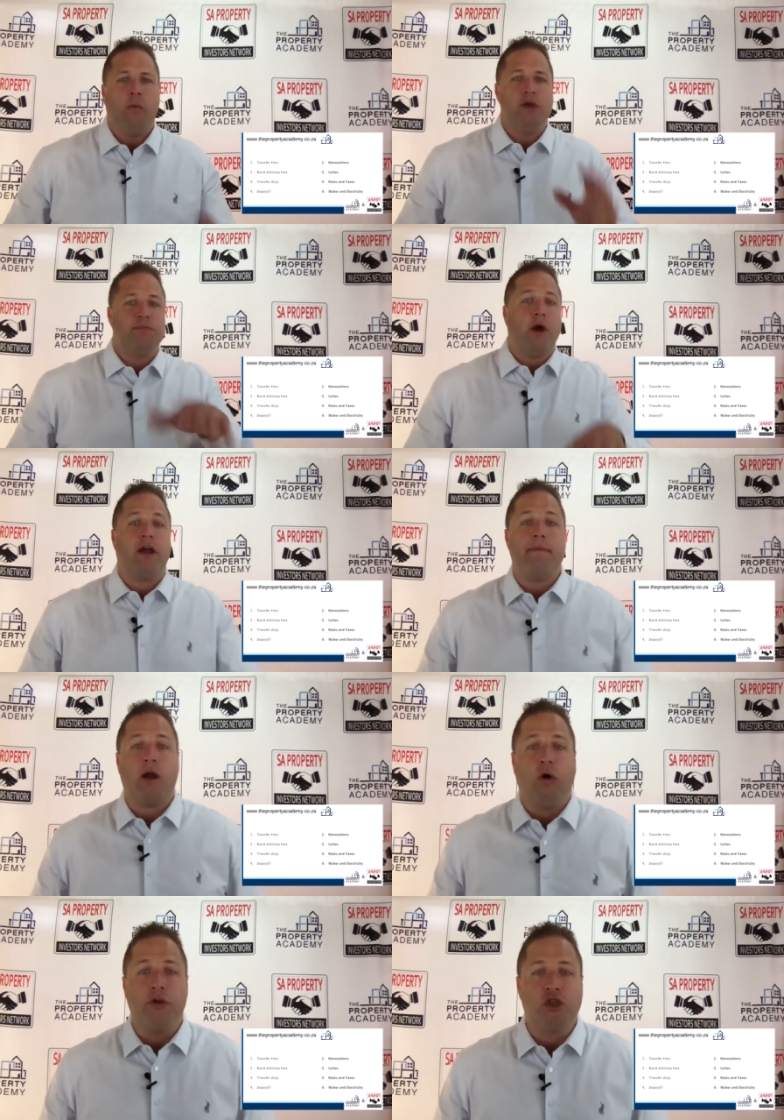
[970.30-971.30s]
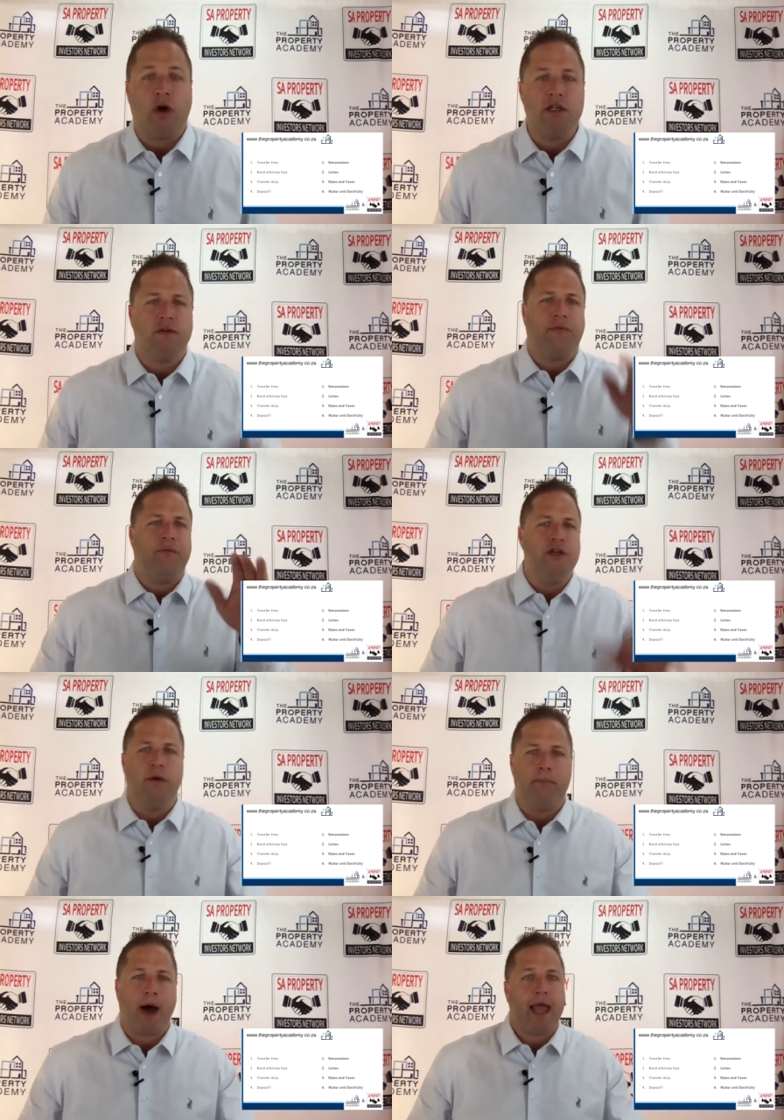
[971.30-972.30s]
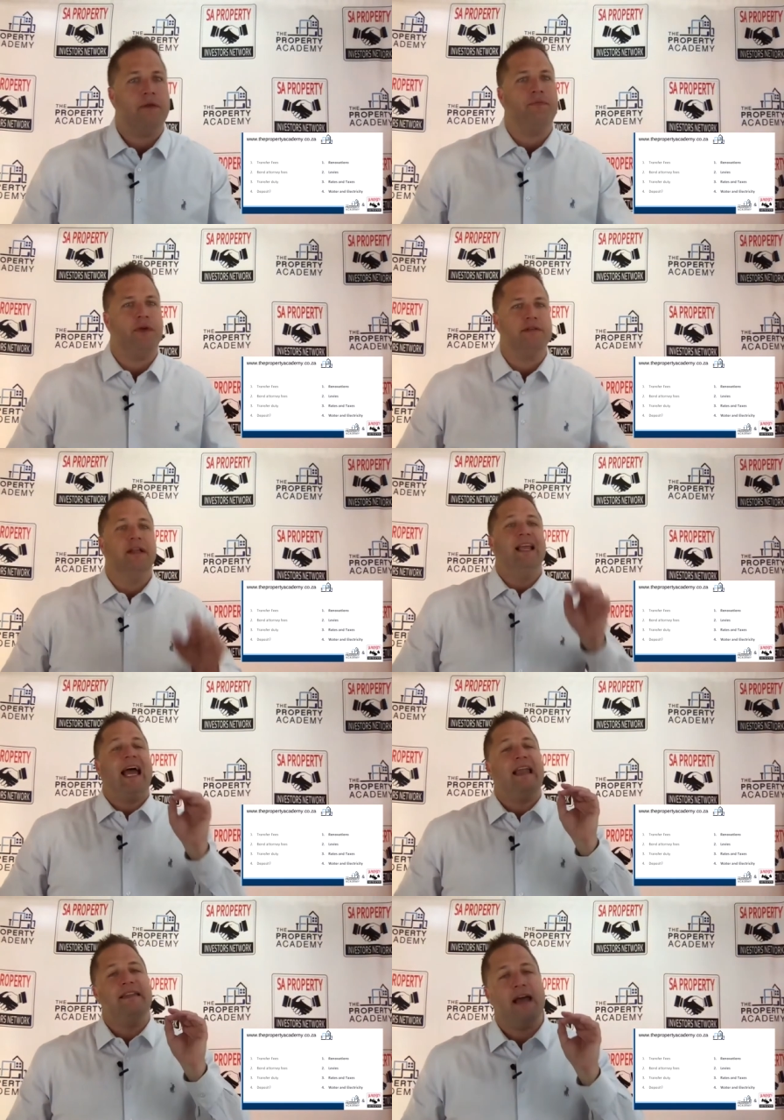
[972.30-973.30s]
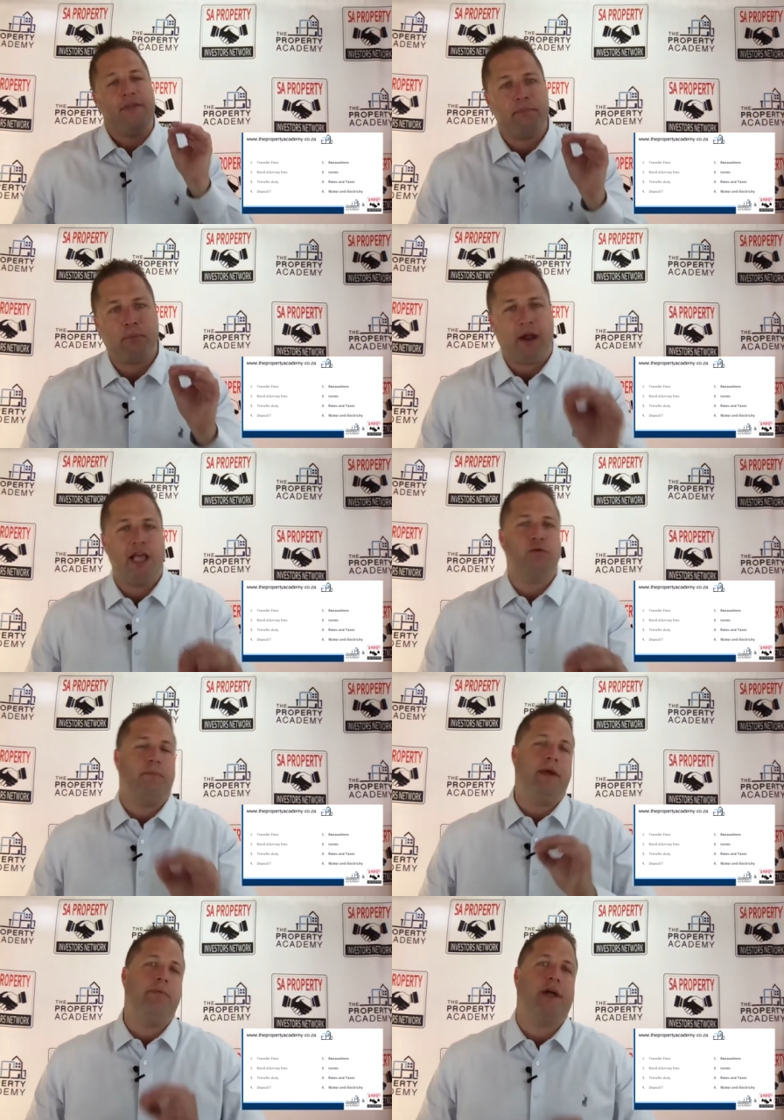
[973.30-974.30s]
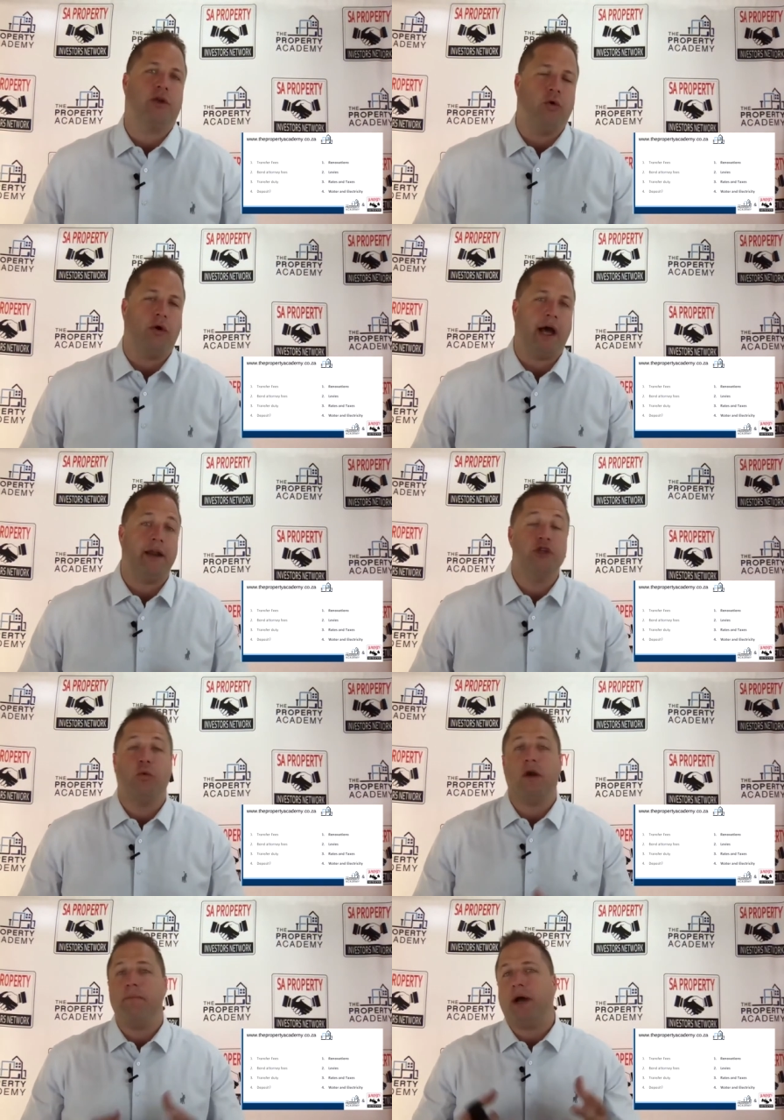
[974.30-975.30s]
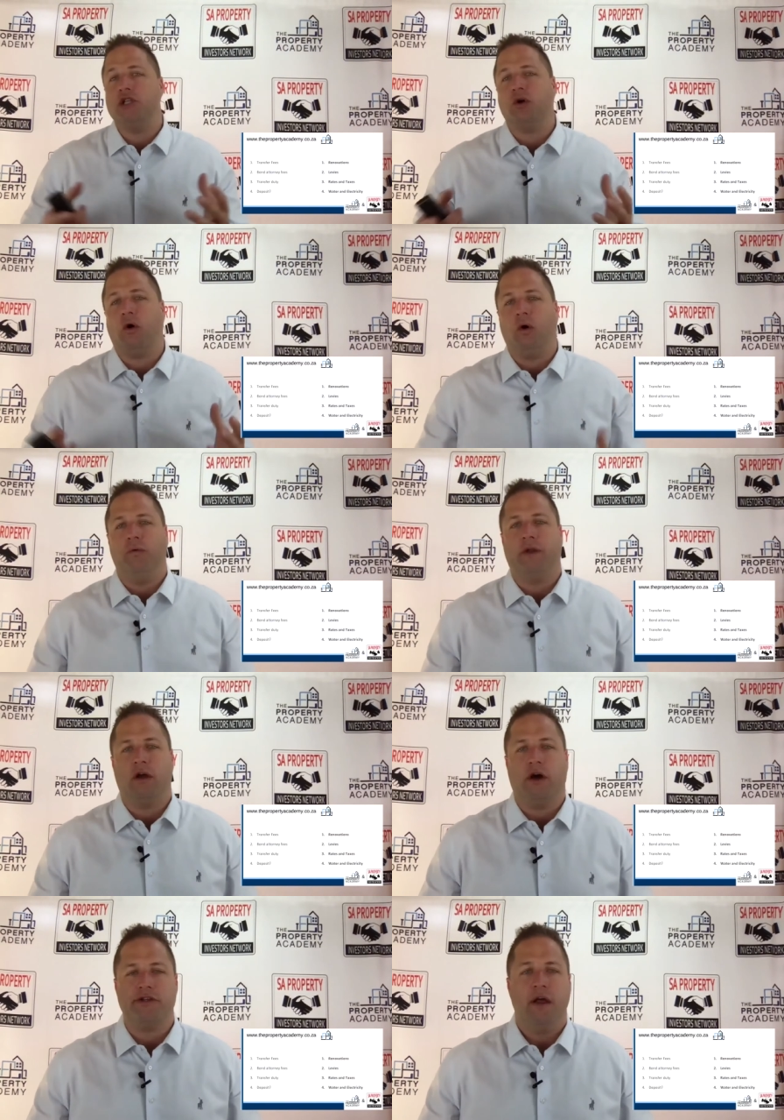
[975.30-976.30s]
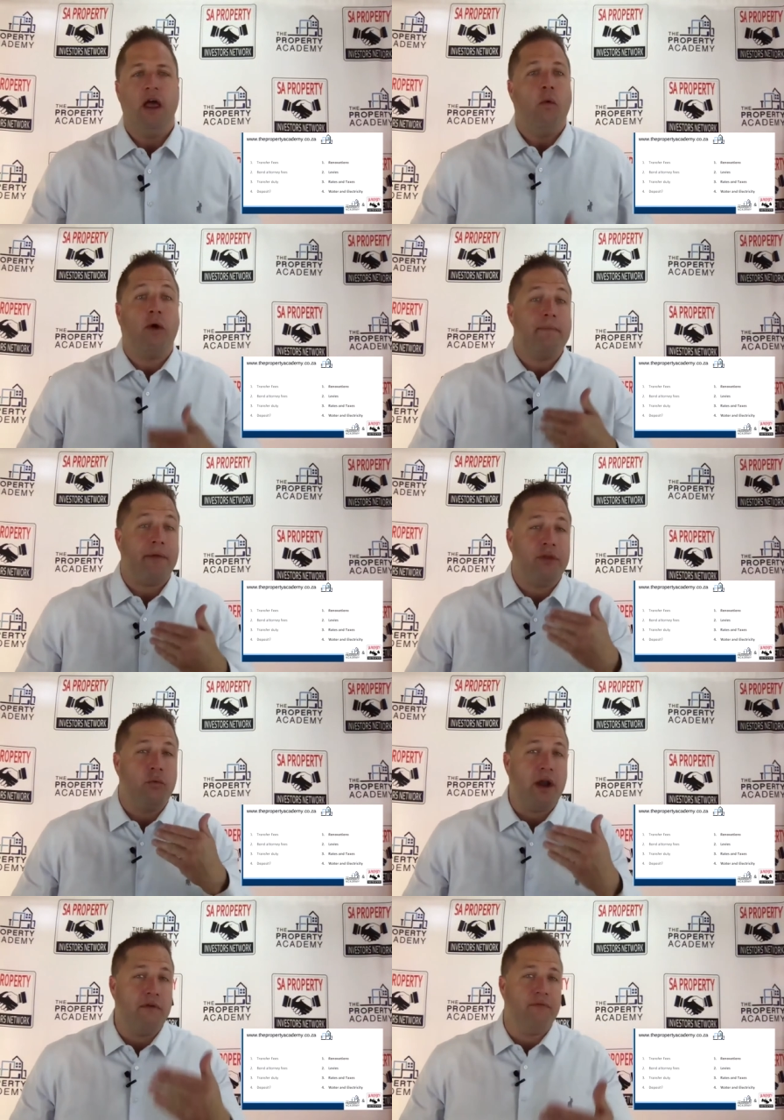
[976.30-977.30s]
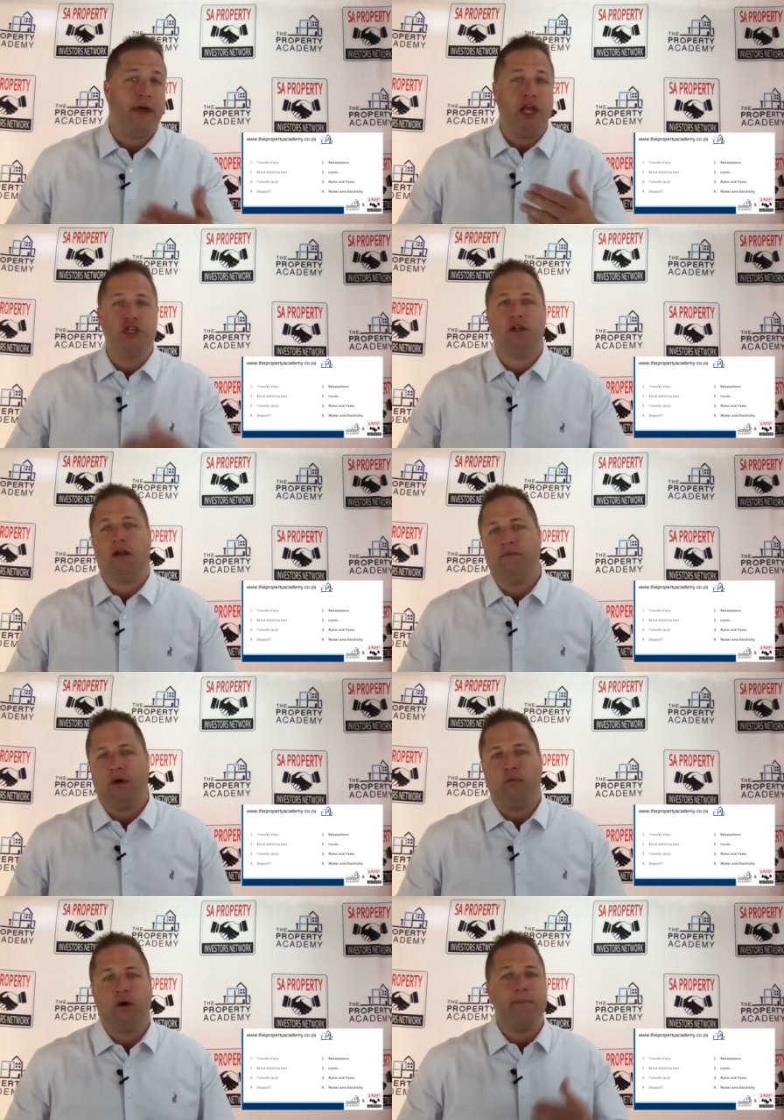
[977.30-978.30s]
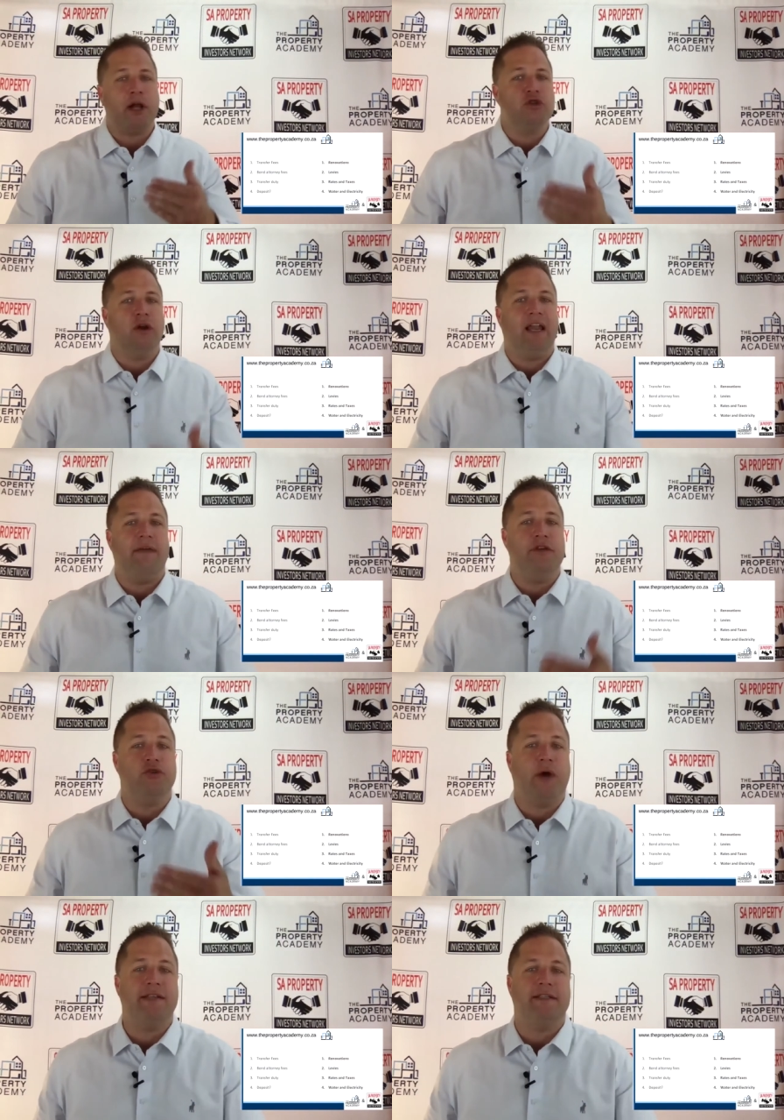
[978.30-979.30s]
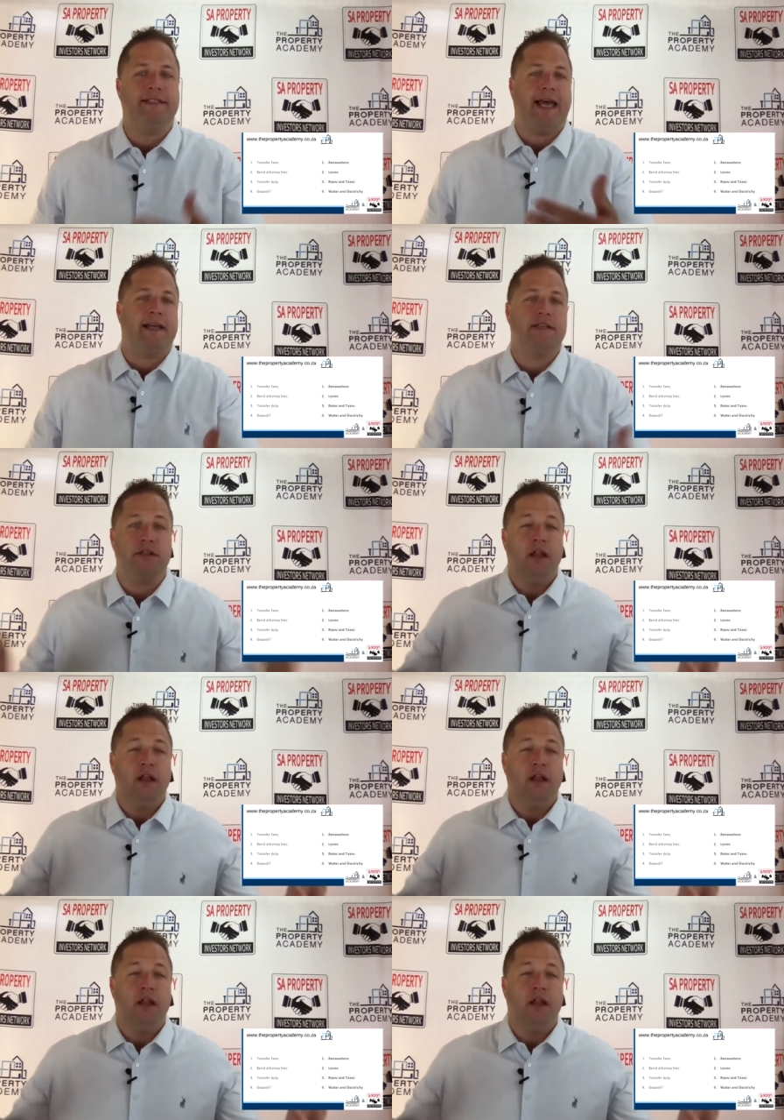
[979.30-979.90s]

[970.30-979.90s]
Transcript: We spoke about all the transfer fees or buying fees. Another place where people get caught out is what about your holding costs? What about the renovation involved? What about your levies, rates and taxes,